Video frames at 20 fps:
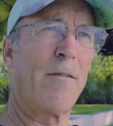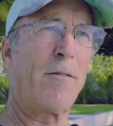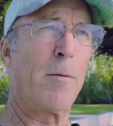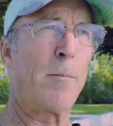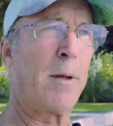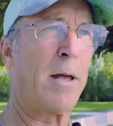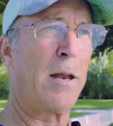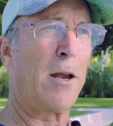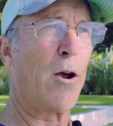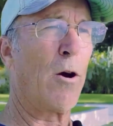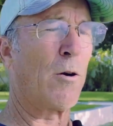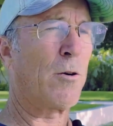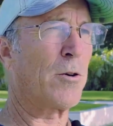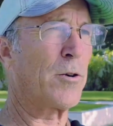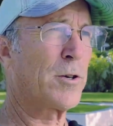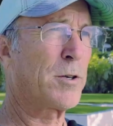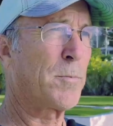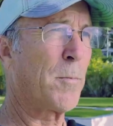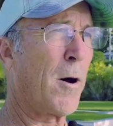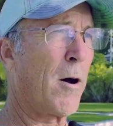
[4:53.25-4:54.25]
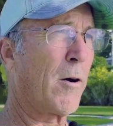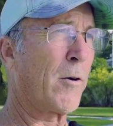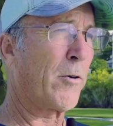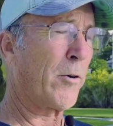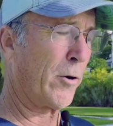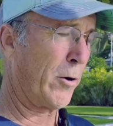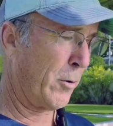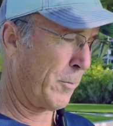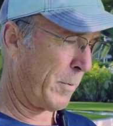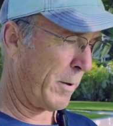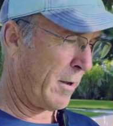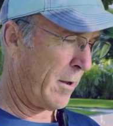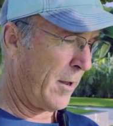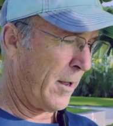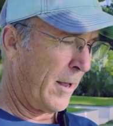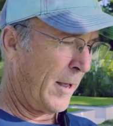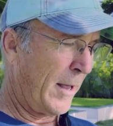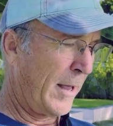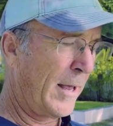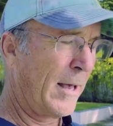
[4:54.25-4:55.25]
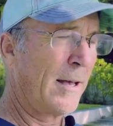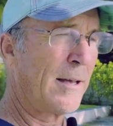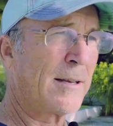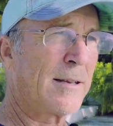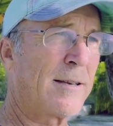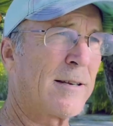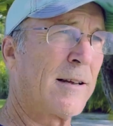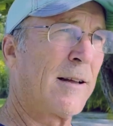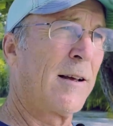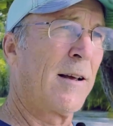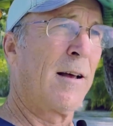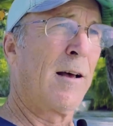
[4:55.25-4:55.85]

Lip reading: of a mediocre small group is